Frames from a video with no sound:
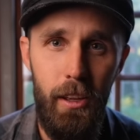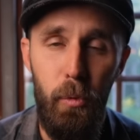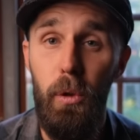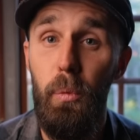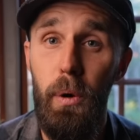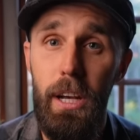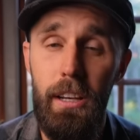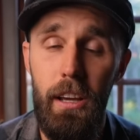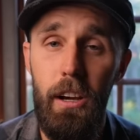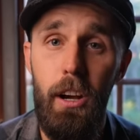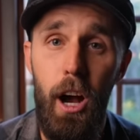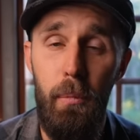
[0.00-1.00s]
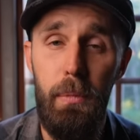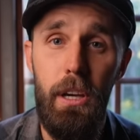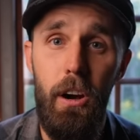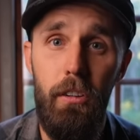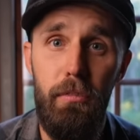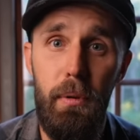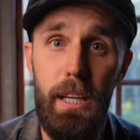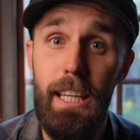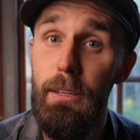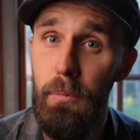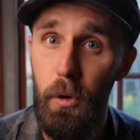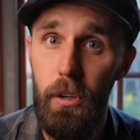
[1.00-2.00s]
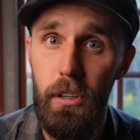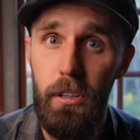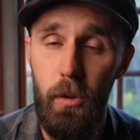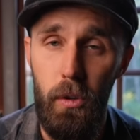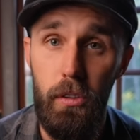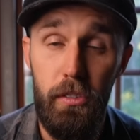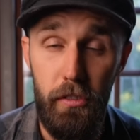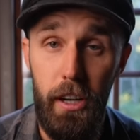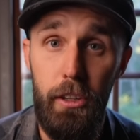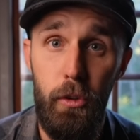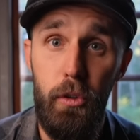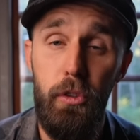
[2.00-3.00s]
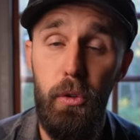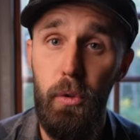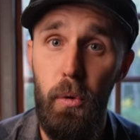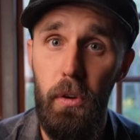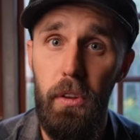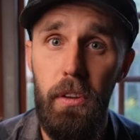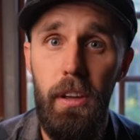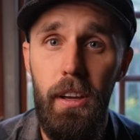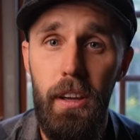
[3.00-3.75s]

will win a copy of my ebook called Find Your True North.